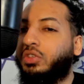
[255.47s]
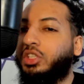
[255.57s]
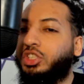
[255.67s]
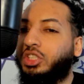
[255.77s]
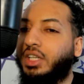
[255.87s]

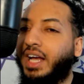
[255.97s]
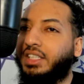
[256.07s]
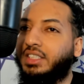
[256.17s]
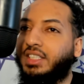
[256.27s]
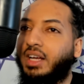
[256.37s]
Christian had
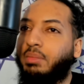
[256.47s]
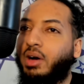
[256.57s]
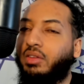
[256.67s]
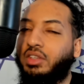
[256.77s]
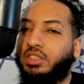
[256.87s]
to say
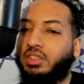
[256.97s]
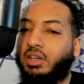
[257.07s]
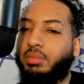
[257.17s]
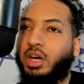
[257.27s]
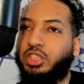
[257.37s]
about this
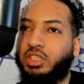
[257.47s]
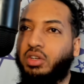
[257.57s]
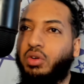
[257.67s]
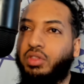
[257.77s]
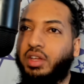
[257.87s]
project and
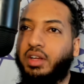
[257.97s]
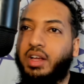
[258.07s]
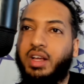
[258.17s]
whole thing.